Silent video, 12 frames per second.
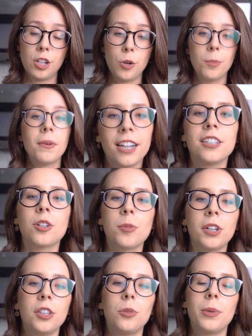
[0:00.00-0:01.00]
Nope. I don't
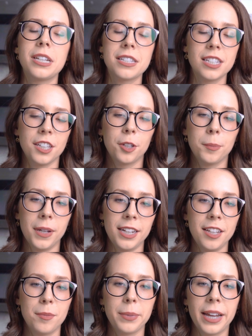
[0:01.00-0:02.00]
want you wasting your
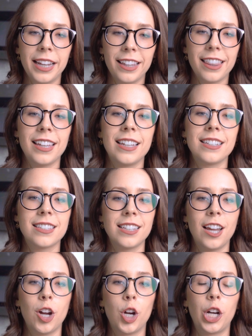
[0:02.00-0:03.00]
money and buying things
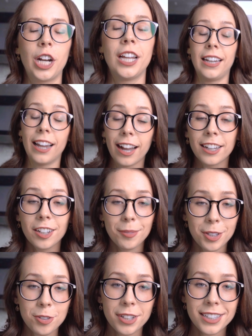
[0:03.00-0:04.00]
that are not gonna
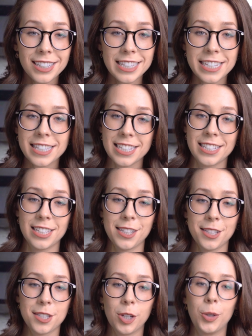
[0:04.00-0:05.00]
be trendy this
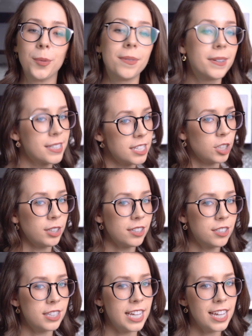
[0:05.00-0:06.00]
season. So stick around
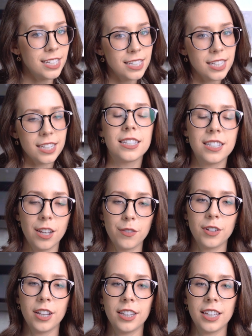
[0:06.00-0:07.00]
till the end.
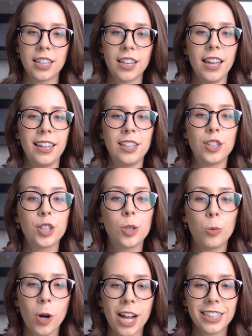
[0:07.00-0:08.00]
Definitely a good
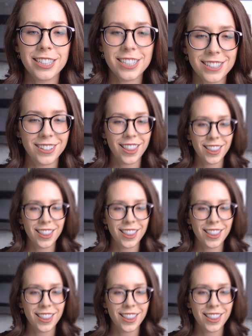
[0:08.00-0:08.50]
watch.